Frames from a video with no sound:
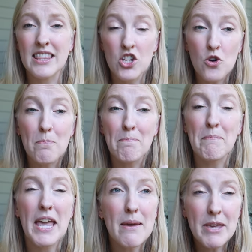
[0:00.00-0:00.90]
Your
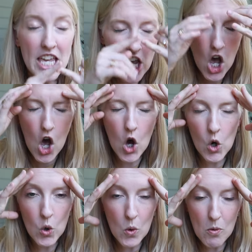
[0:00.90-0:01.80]
baby,
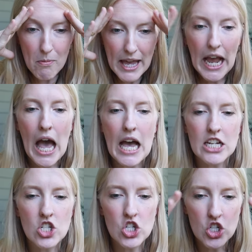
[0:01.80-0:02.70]
oh my
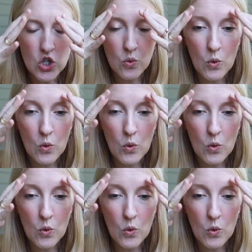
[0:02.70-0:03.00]
gosh.